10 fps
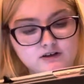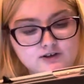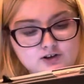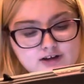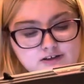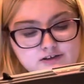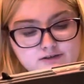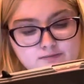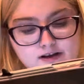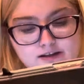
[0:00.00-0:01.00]
The
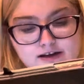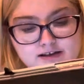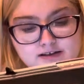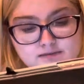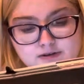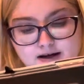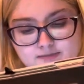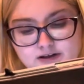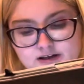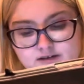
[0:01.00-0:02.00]
gestures might take some
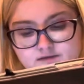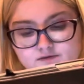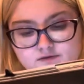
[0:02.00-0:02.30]
time to get